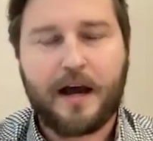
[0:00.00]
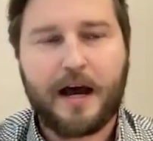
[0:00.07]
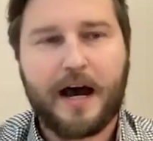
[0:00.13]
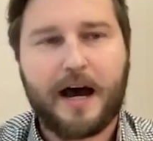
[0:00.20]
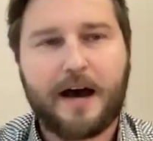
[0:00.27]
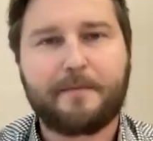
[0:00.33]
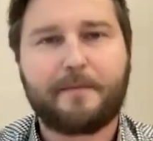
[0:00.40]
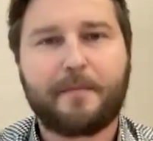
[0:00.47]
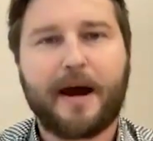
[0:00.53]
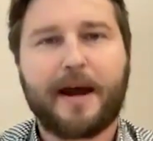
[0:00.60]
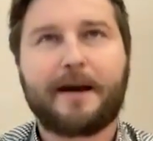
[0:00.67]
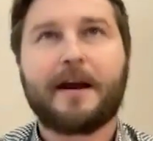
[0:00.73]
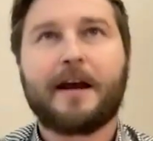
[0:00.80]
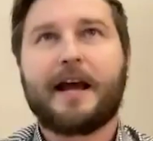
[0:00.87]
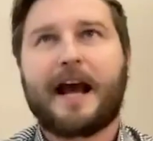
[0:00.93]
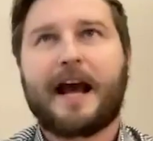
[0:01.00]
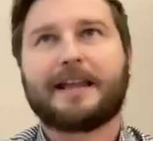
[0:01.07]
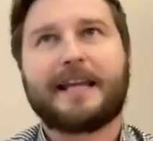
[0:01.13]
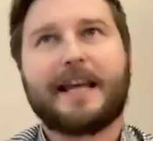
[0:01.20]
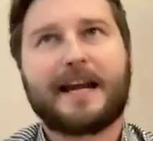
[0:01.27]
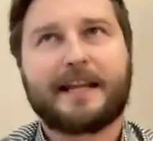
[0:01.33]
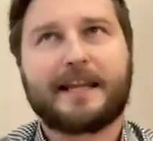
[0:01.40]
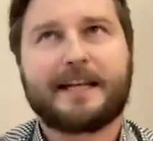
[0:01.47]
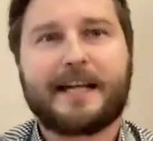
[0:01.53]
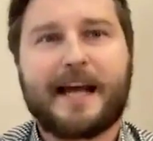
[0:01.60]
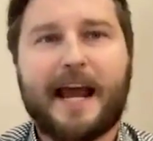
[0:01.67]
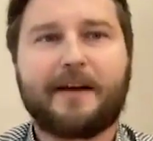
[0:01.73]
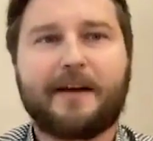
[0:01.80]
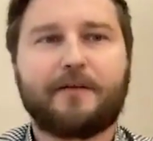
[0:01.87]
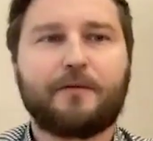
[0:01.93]
Um, but at the end of the
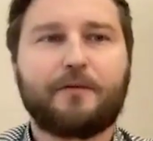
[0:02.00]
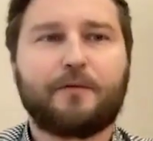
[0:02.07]
day,